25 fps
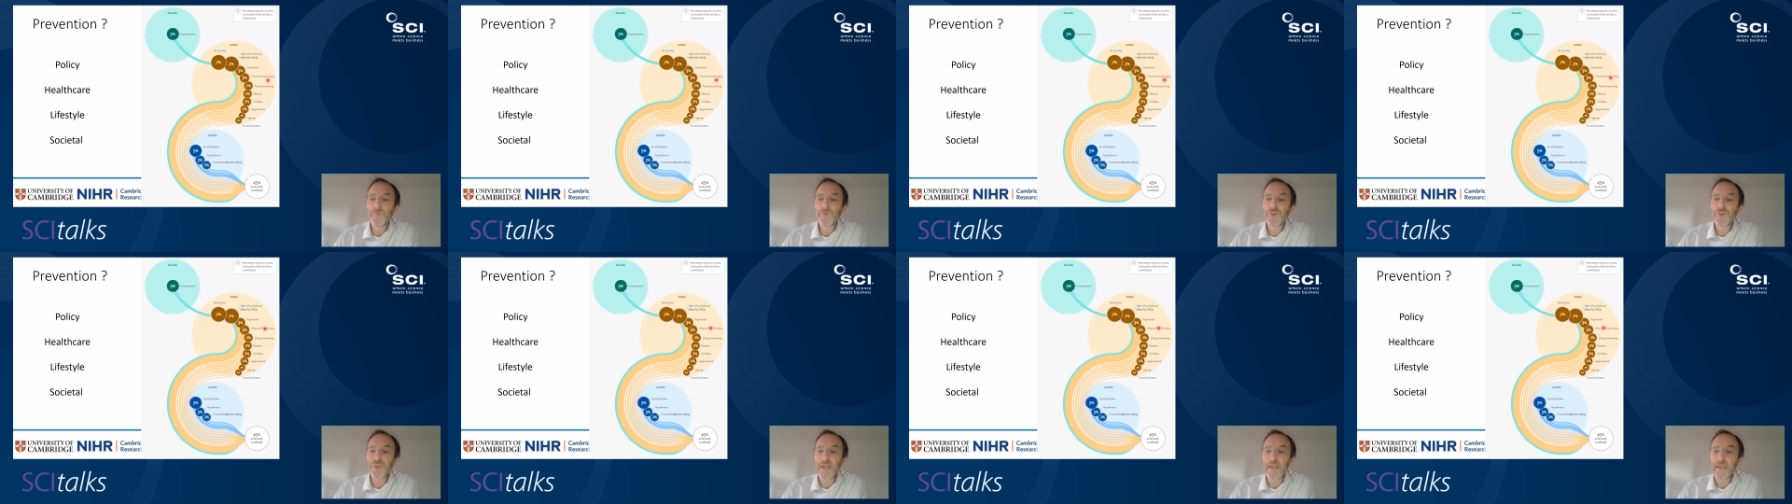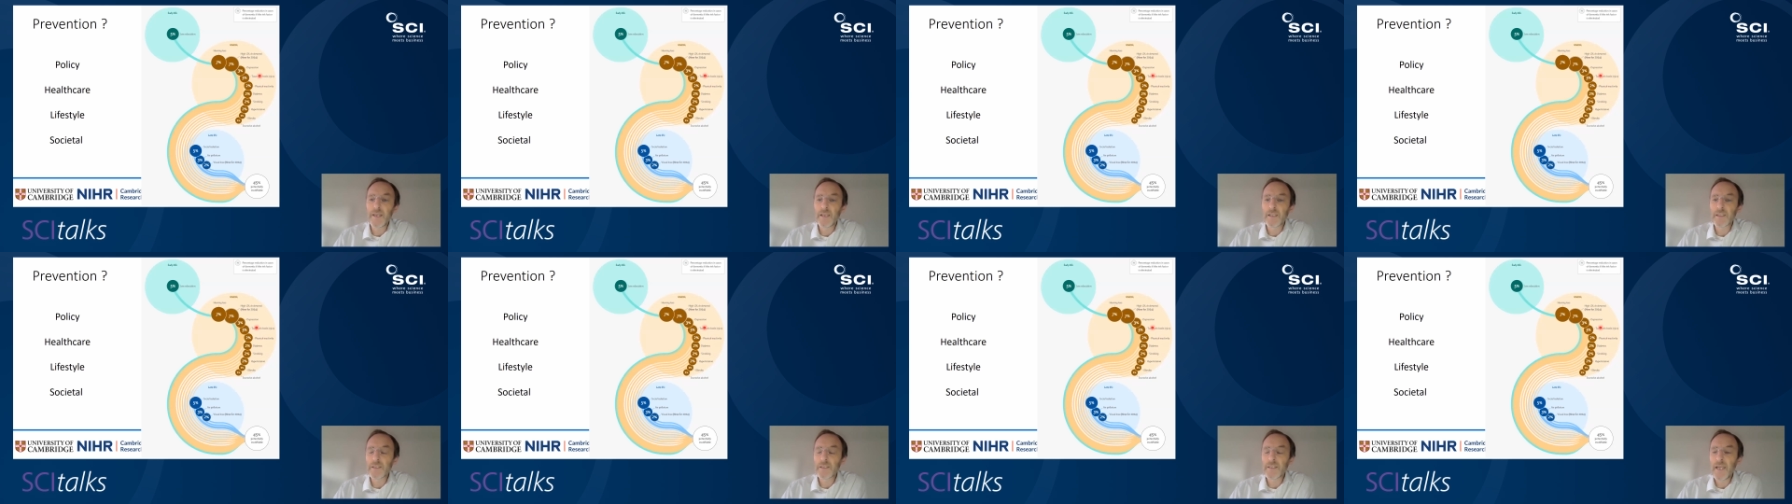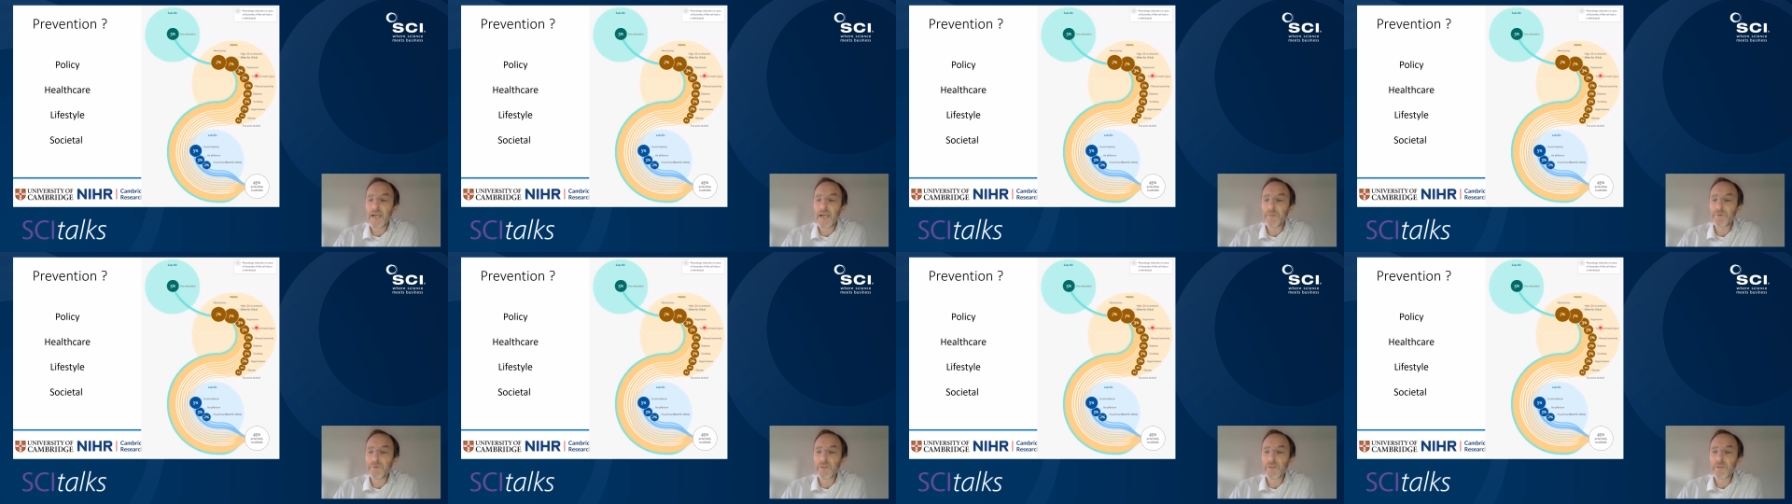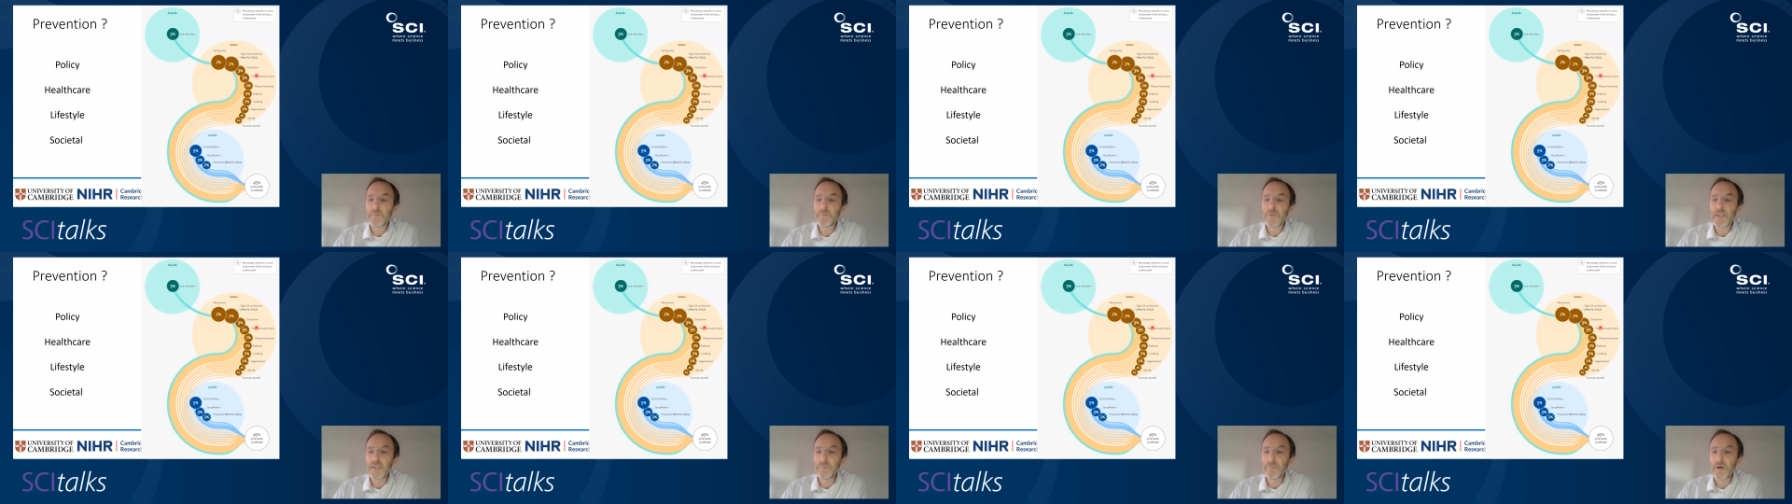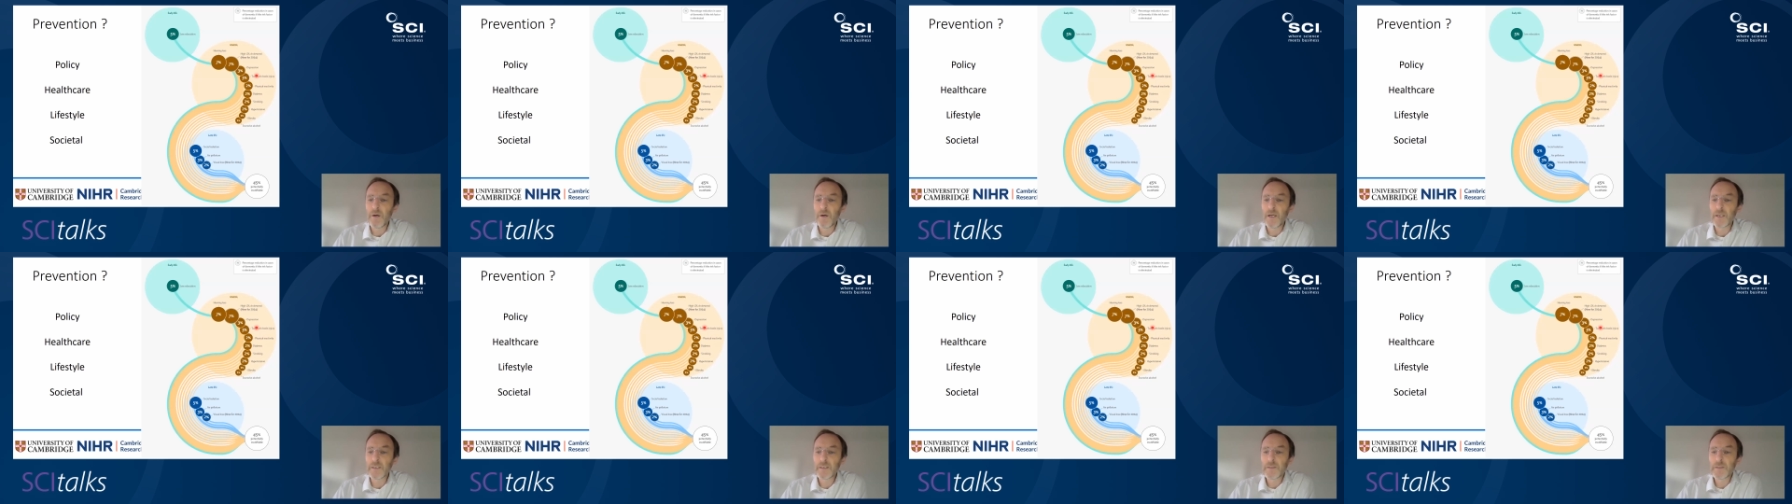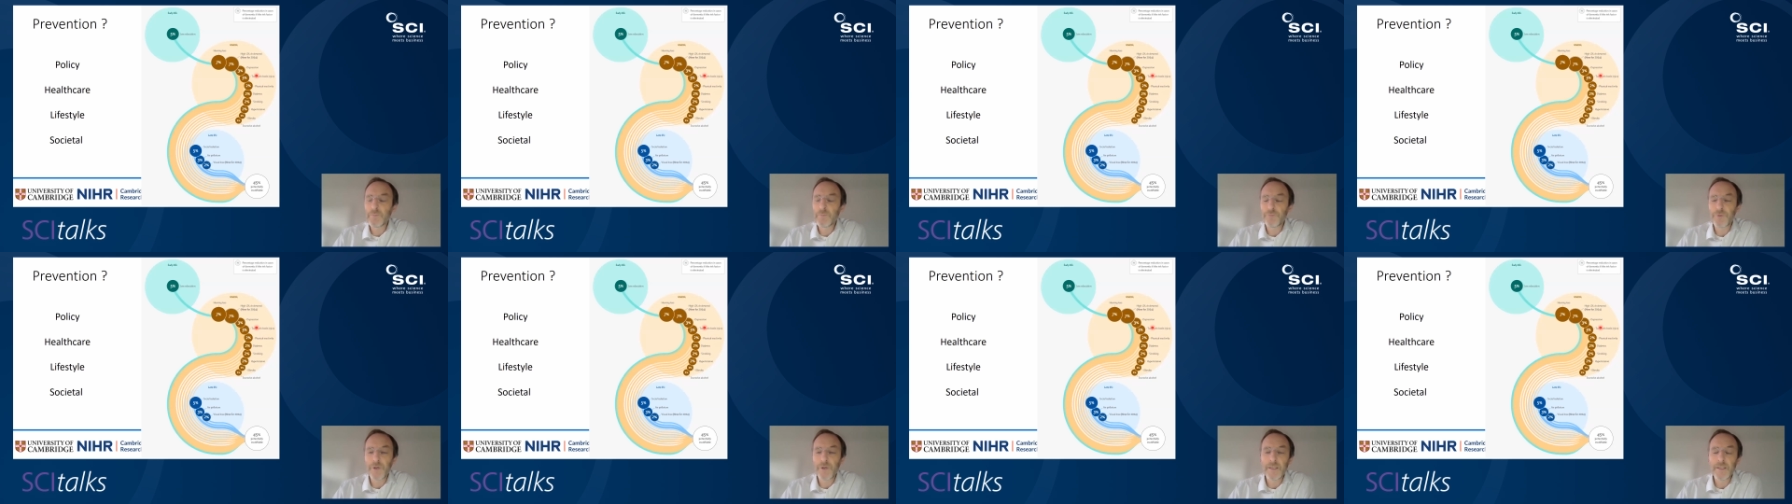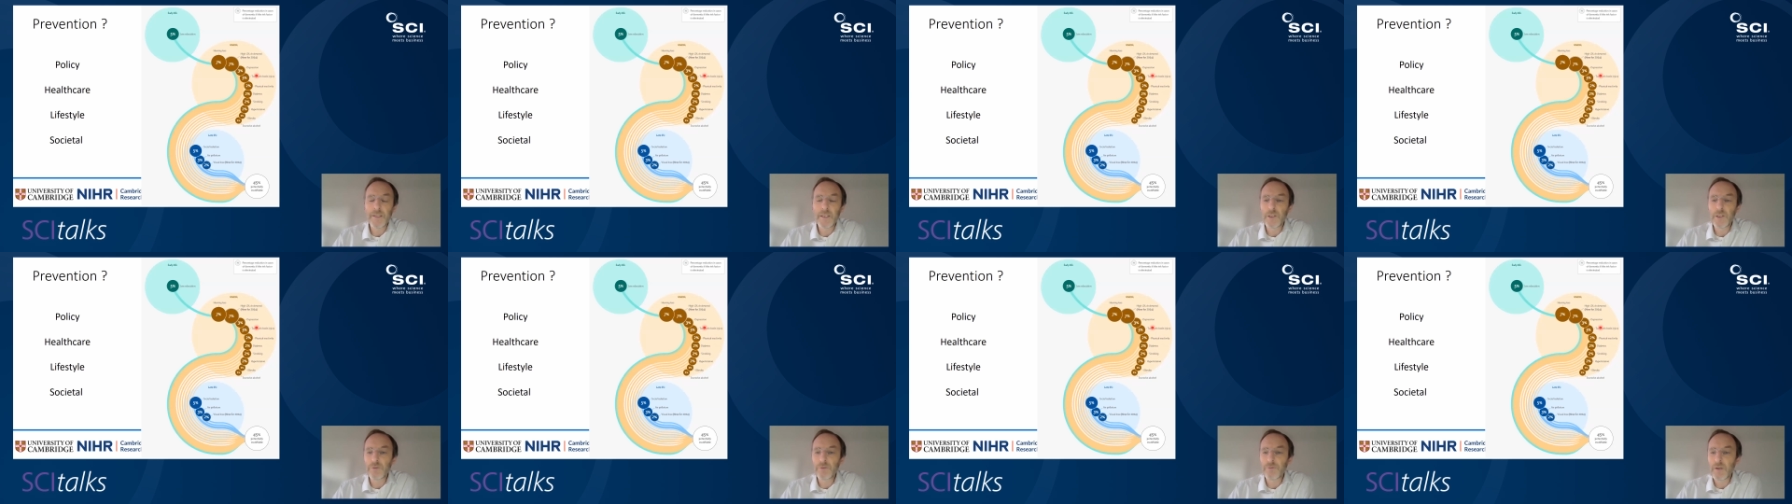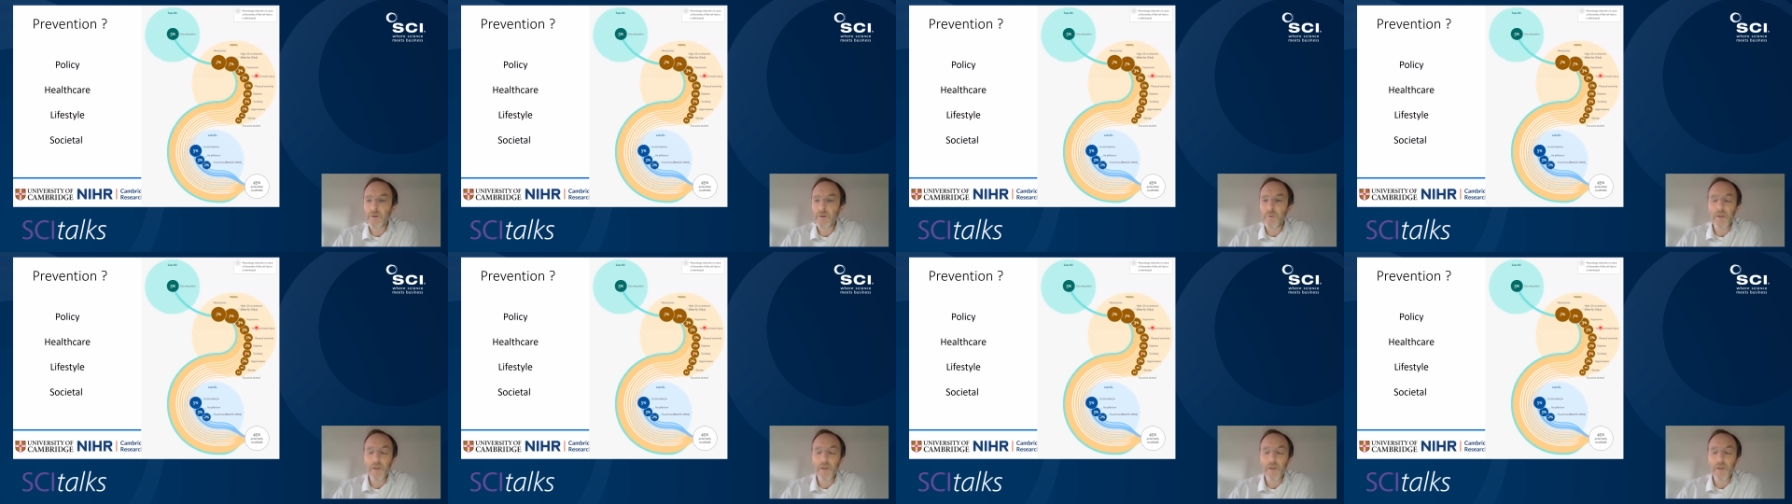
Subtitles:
taking steps to minimize brain injury,